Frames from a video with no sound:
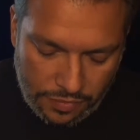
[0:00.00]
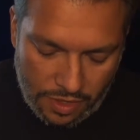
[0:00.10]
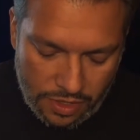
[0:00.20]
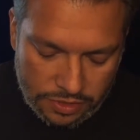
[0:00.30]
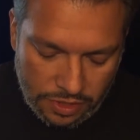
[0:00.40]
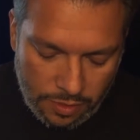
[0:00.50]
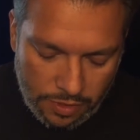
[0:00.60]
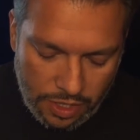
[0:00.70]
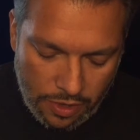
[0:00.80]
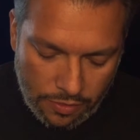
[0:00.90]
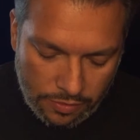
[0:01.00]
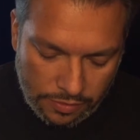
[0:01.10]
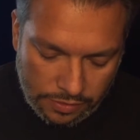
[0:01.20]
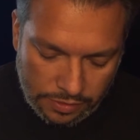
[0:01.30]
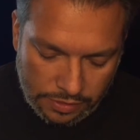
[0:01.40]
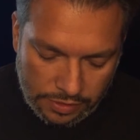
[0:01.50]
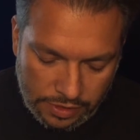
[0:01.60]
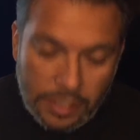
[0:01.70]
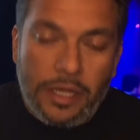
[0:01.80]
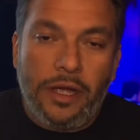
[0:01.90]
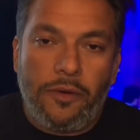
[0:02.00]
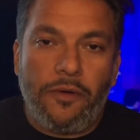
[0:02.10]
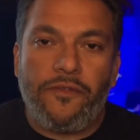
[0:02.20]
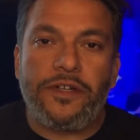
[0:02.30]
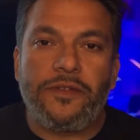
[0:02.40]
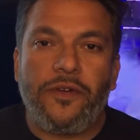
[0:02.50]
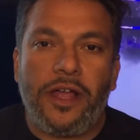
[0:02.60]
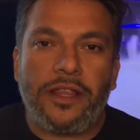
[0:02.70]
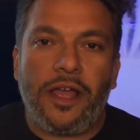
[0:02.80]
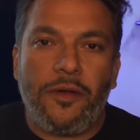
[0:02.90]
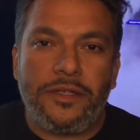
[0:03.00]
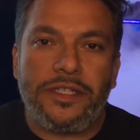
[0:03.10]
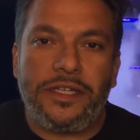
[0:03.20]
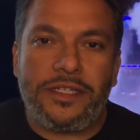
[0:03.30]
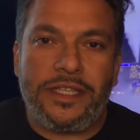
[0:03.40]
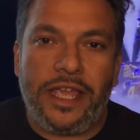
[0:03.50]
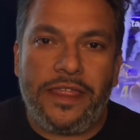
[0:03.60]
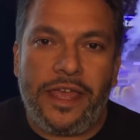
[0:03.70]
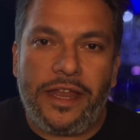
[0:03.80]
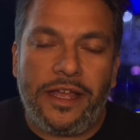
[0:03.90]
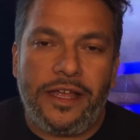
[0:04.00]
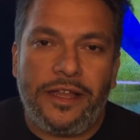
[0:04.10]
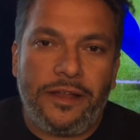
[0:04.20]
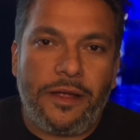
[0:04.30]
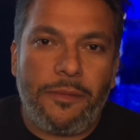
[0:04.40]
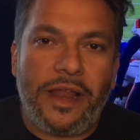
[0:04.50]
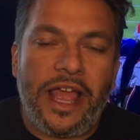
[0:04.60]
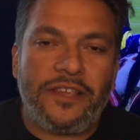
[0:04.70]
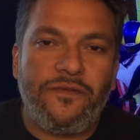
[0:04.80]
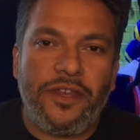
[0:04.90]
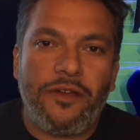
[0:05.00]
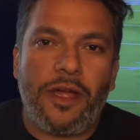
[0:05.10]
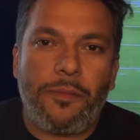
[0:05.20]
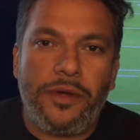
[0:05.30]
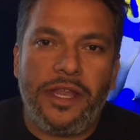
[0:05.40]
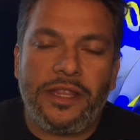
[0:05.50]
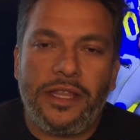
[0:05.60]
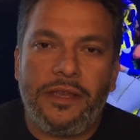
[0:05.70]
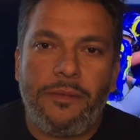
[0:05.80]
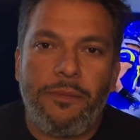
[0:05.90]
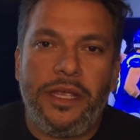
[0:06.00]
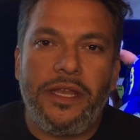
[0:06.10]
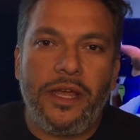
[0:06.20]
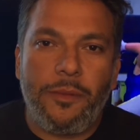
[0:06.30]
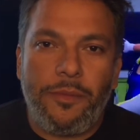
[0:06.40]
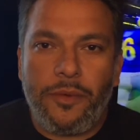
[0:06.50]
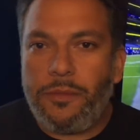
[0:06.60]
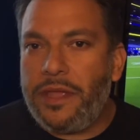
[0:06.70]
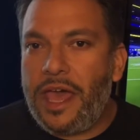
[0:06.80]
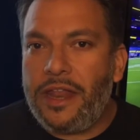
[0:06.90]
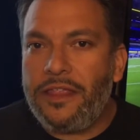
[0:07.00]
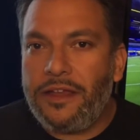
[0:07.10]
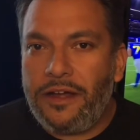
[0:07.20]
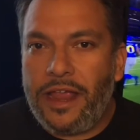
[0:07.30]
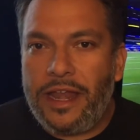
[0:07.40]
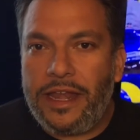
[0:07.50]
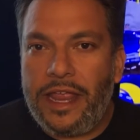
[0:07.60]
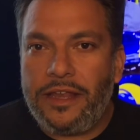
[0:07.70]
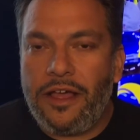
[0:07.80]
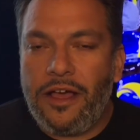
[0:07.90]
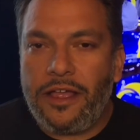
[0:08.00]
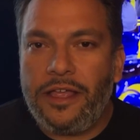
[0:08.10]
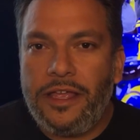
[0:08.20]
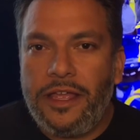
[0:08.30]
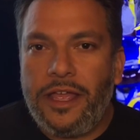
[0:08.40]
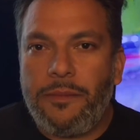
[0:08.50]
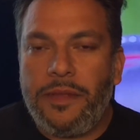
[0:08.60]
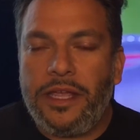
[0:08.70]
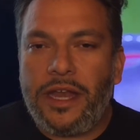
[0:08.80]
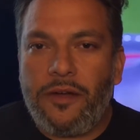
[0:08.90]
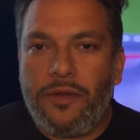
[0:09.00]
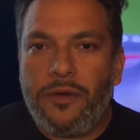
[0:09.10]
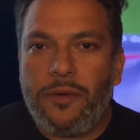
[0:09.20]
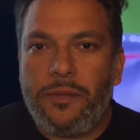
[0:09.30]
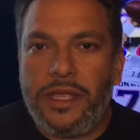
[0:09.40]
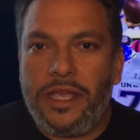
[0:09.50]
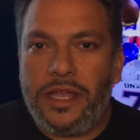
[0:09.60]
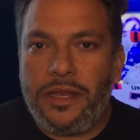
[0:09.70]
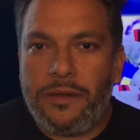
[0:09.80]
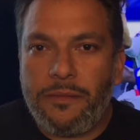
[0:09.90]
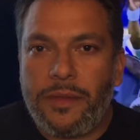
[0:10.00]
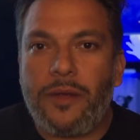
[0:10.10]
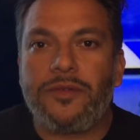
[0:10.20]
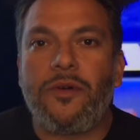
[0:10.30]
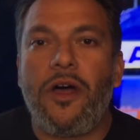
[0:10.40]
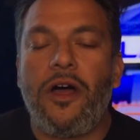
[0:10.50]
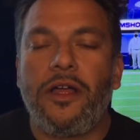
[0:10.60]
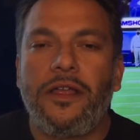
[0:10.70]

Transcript: So here we go. Well, first of all, I was going to say that on my last video, I predicted B-Dub would be out of there and Nate Dogg and me and Irene would be in. But I was wrong.